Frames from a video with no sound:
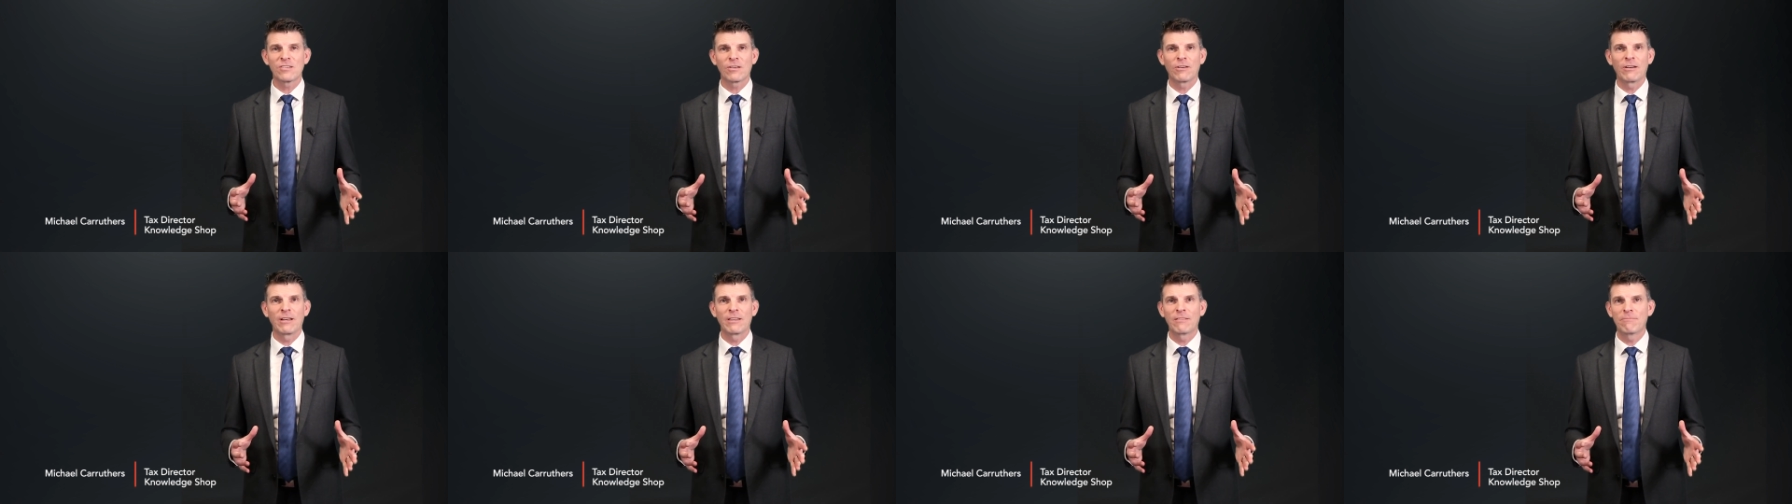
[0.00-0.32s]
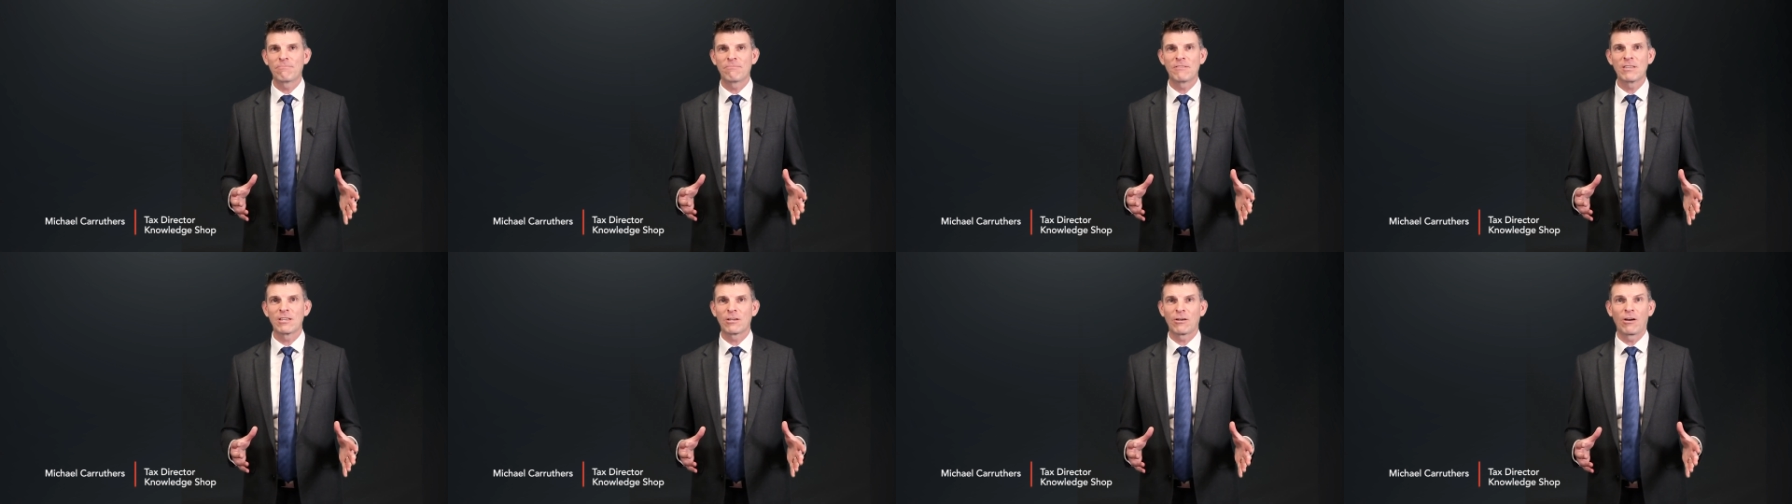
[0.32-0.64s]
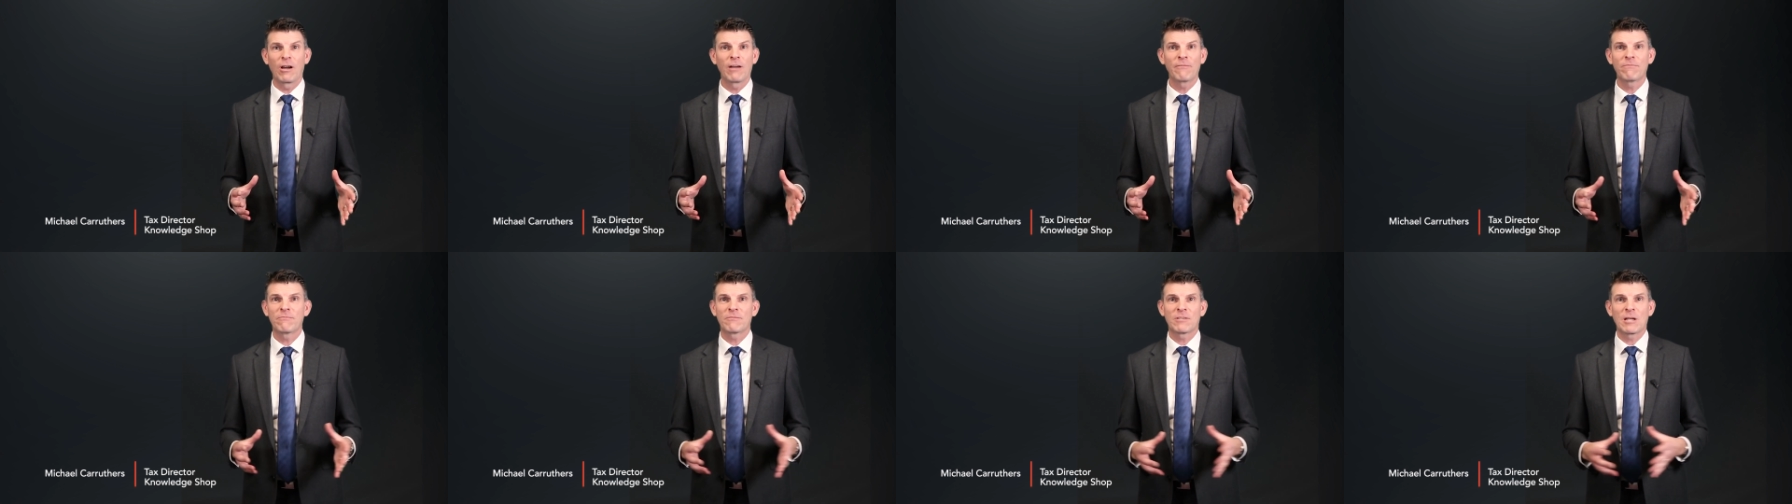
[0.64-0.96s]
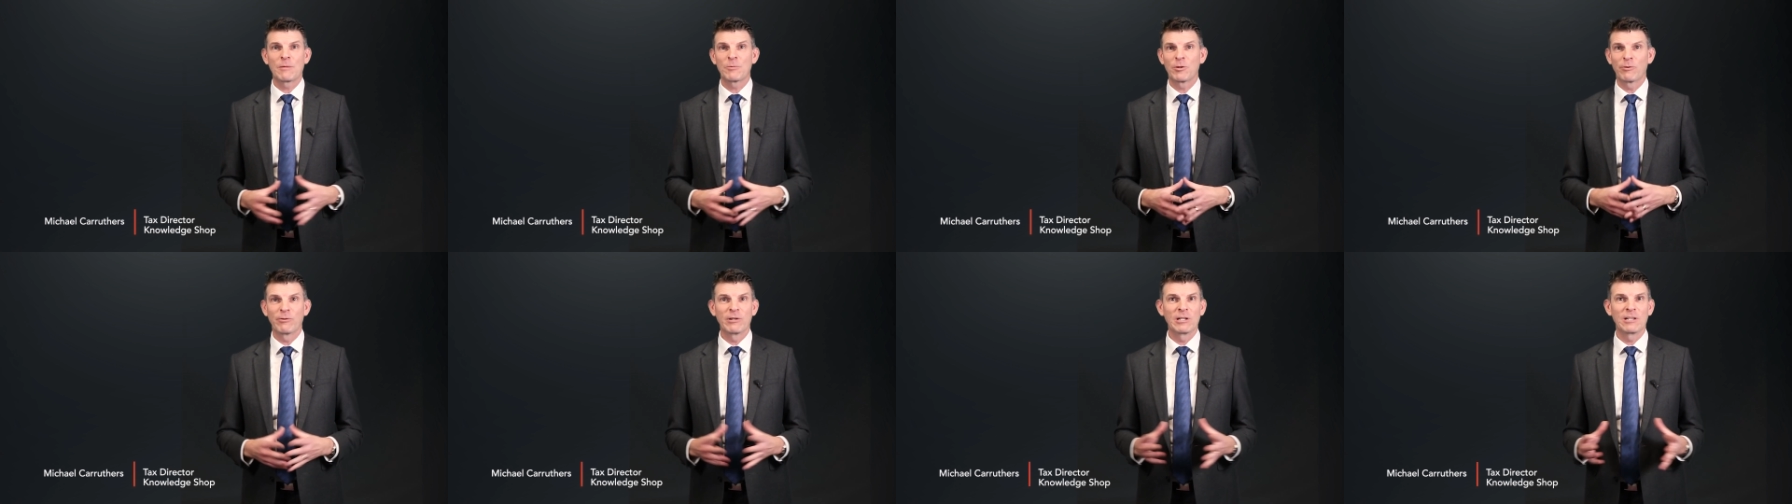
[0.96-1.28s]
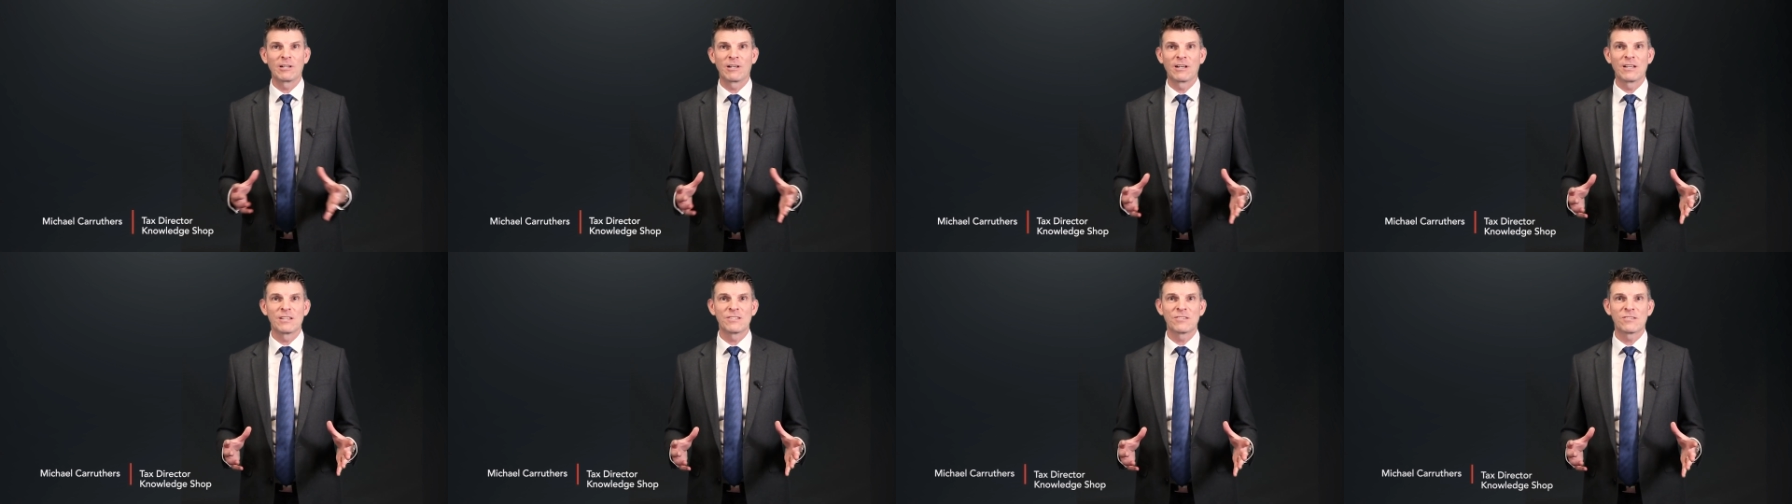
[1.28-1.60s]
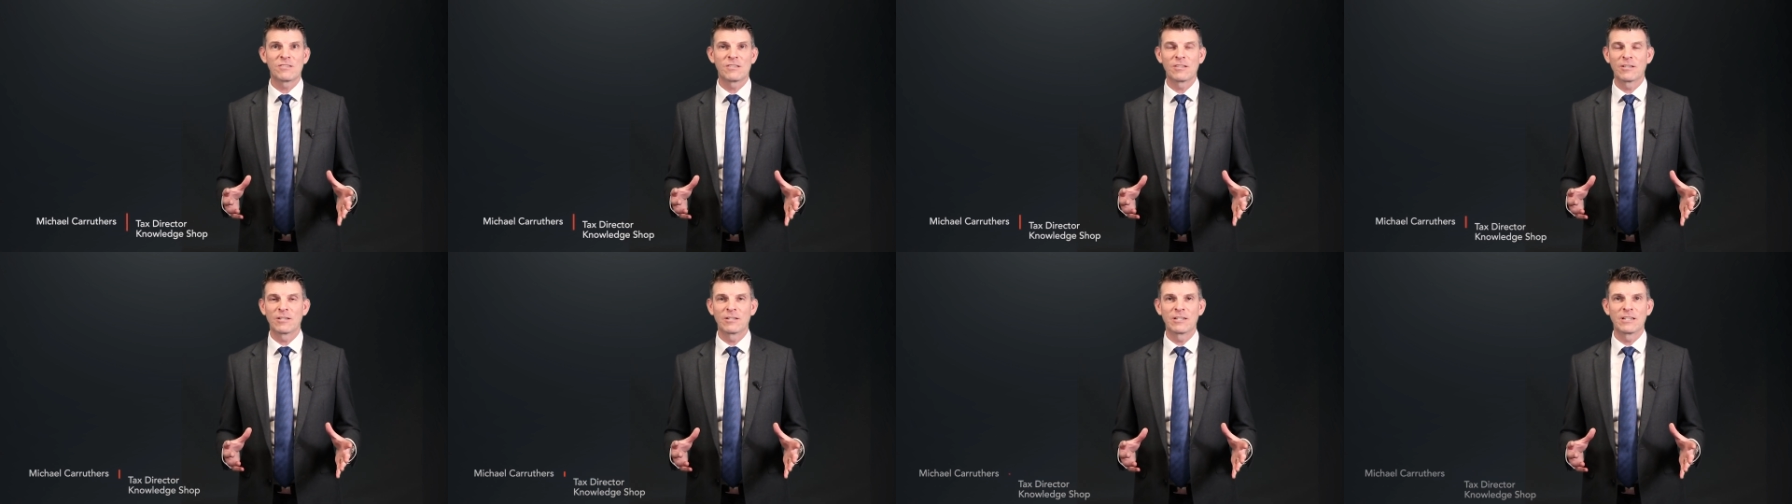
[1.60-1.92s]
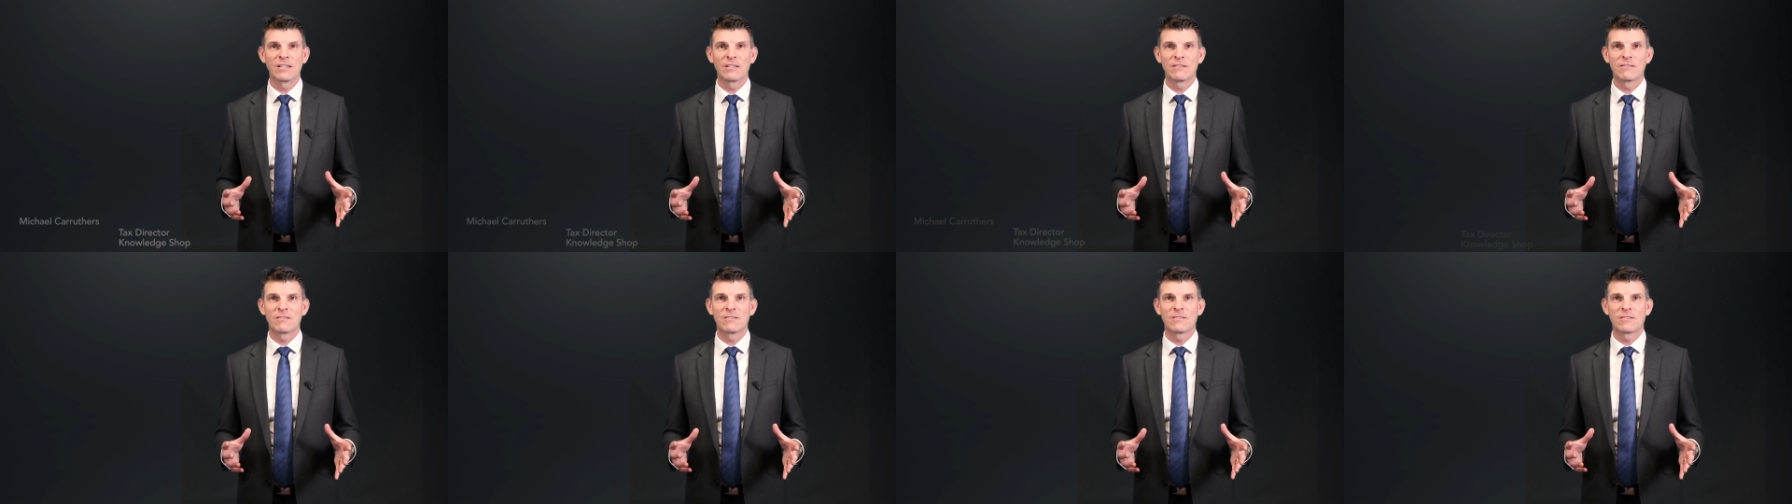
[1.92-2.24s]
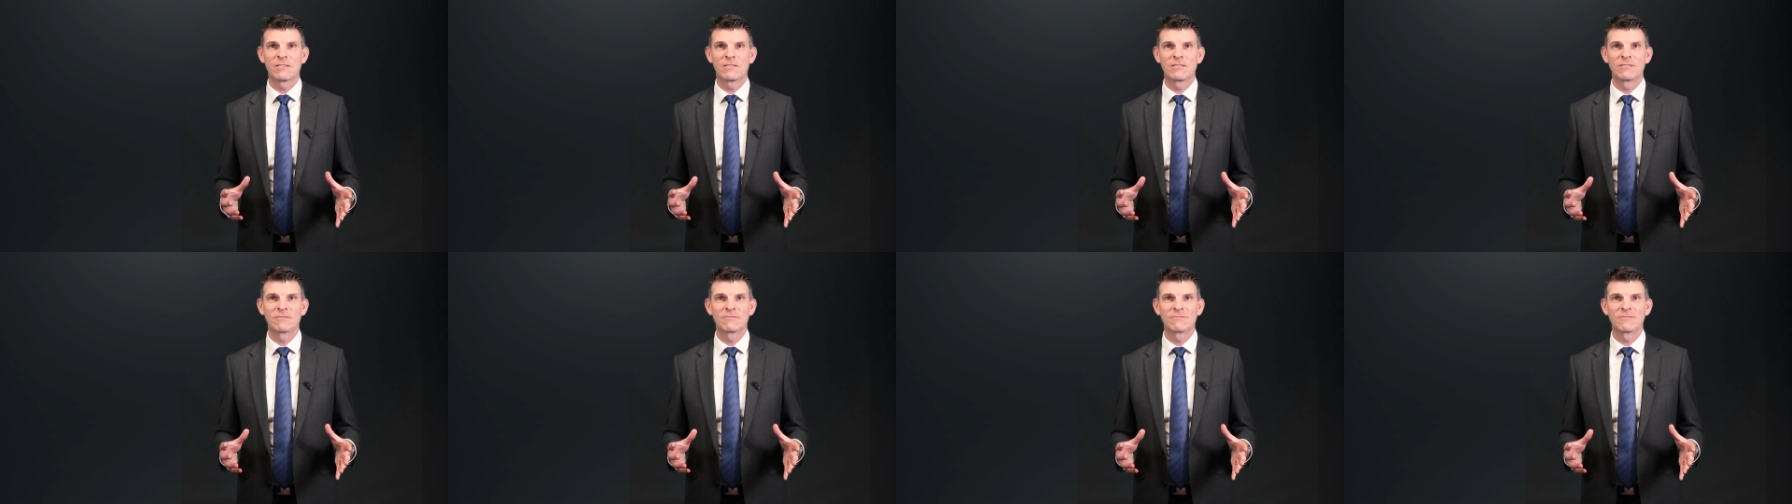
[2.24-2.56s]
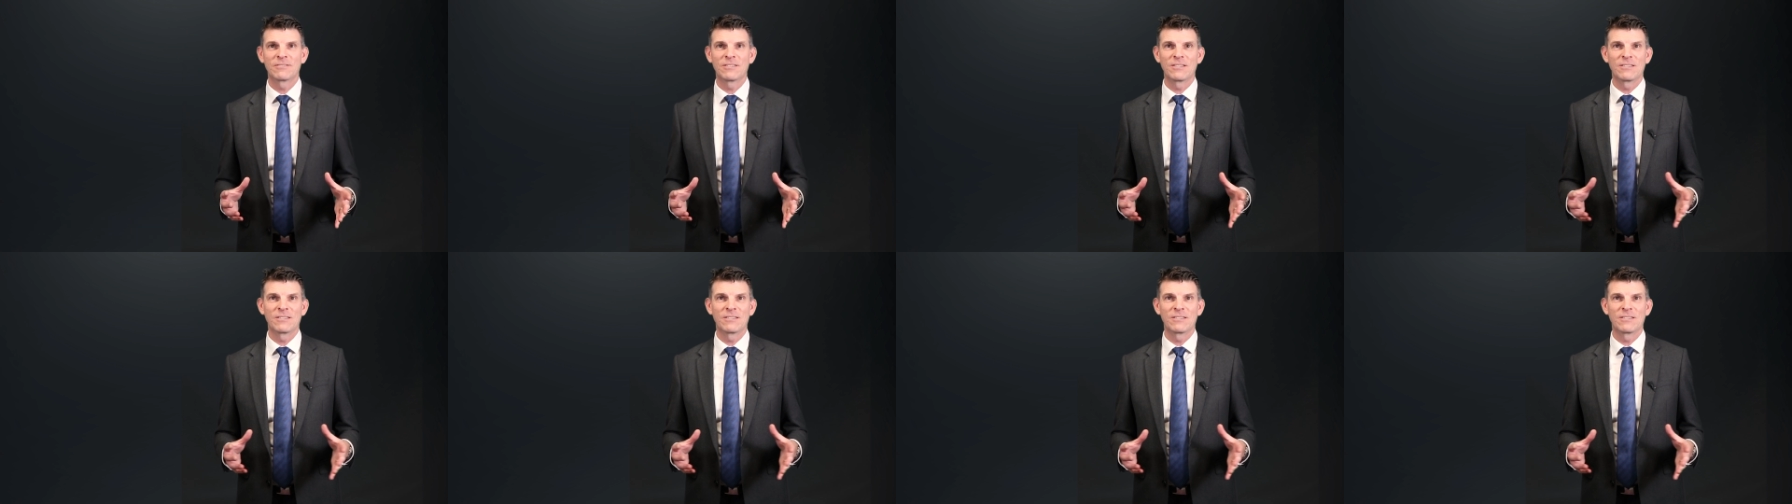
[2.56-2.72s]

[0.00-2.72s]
I think I've come to realise that it's